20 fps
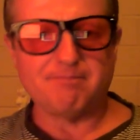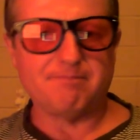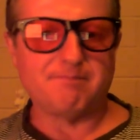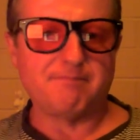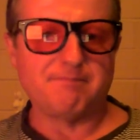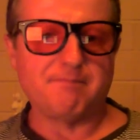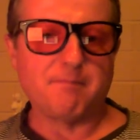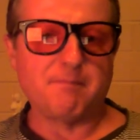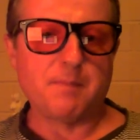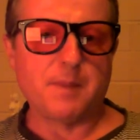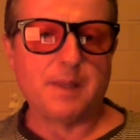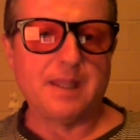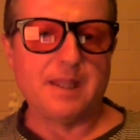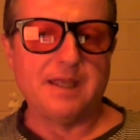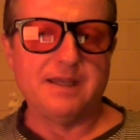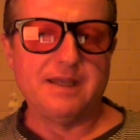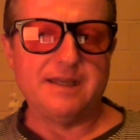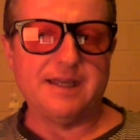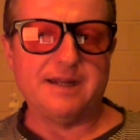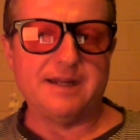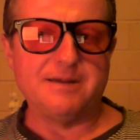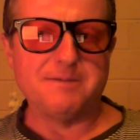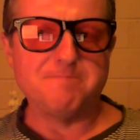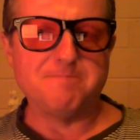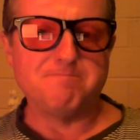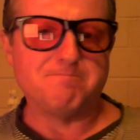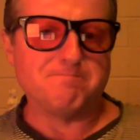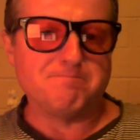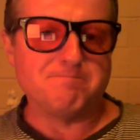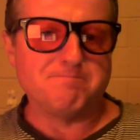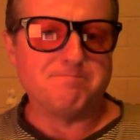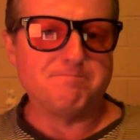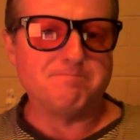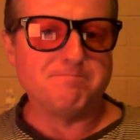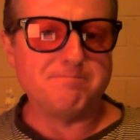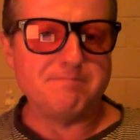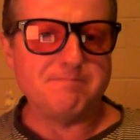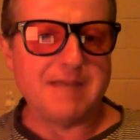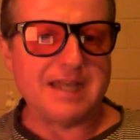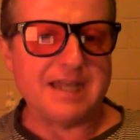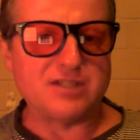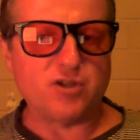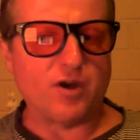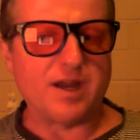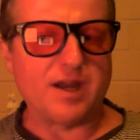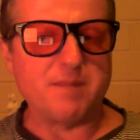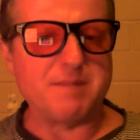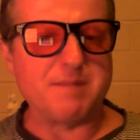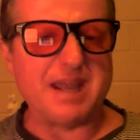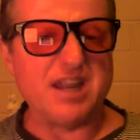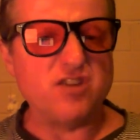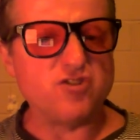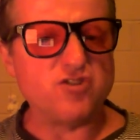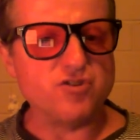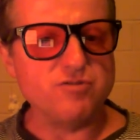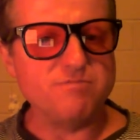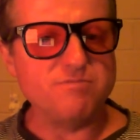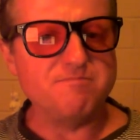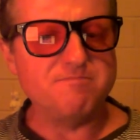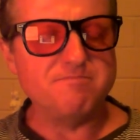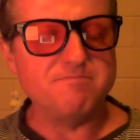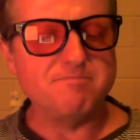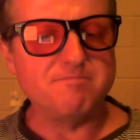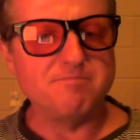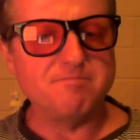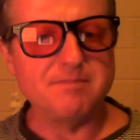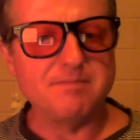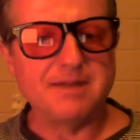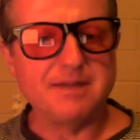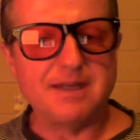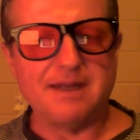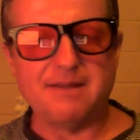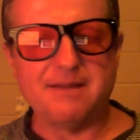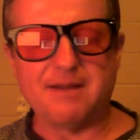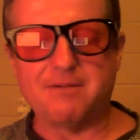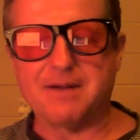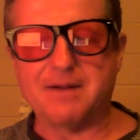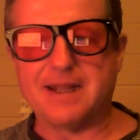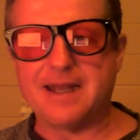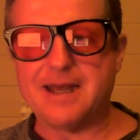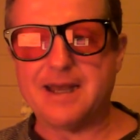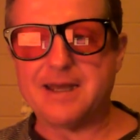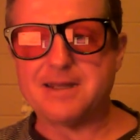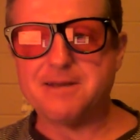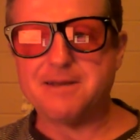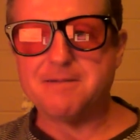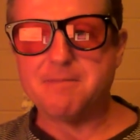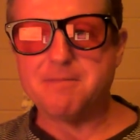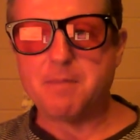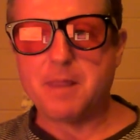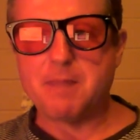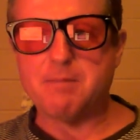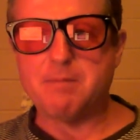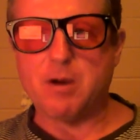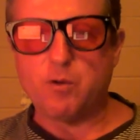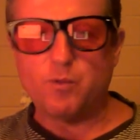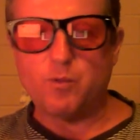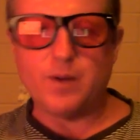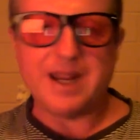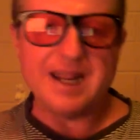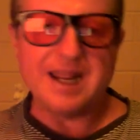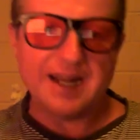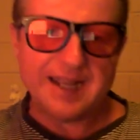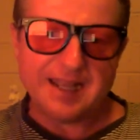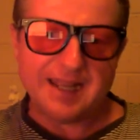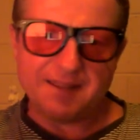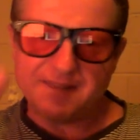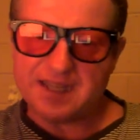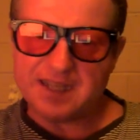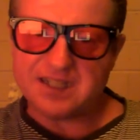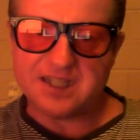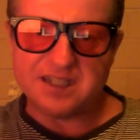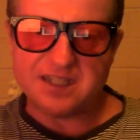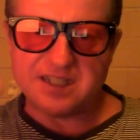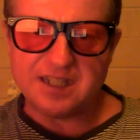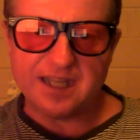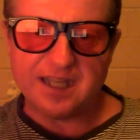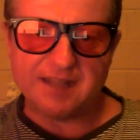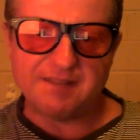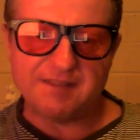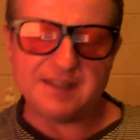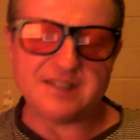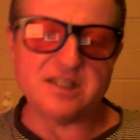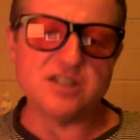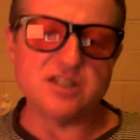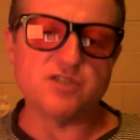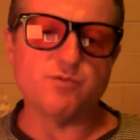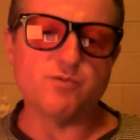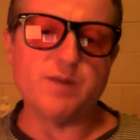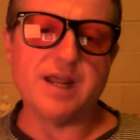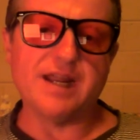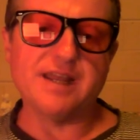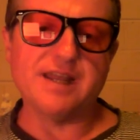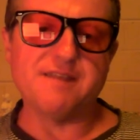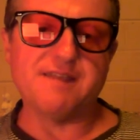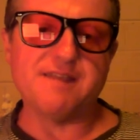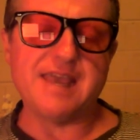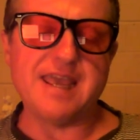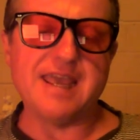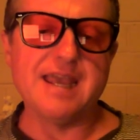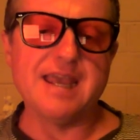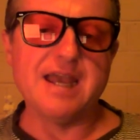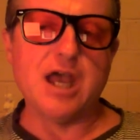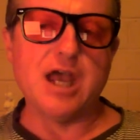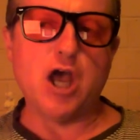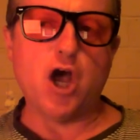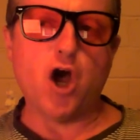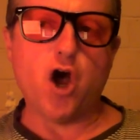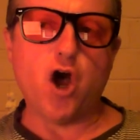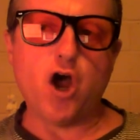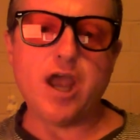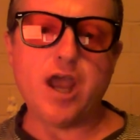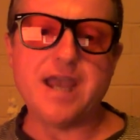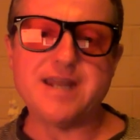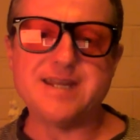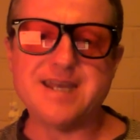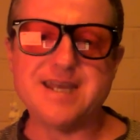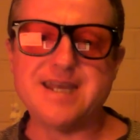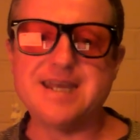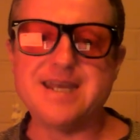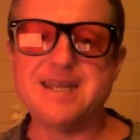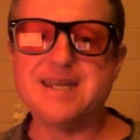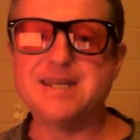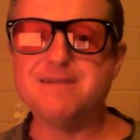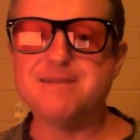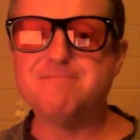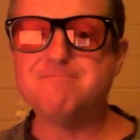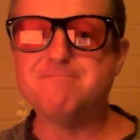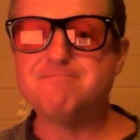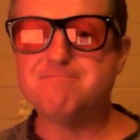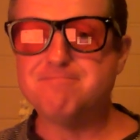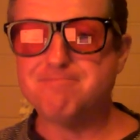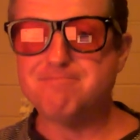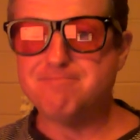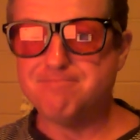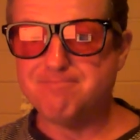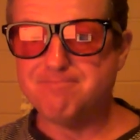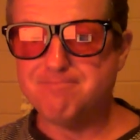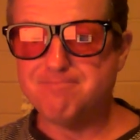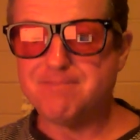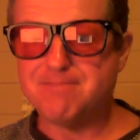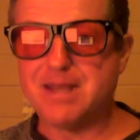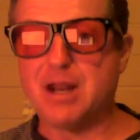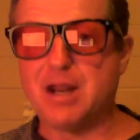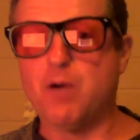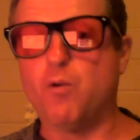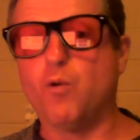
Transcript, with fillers: you know, it's not going to be an issue in that regard. But really, this is the this is really the iodine, you know,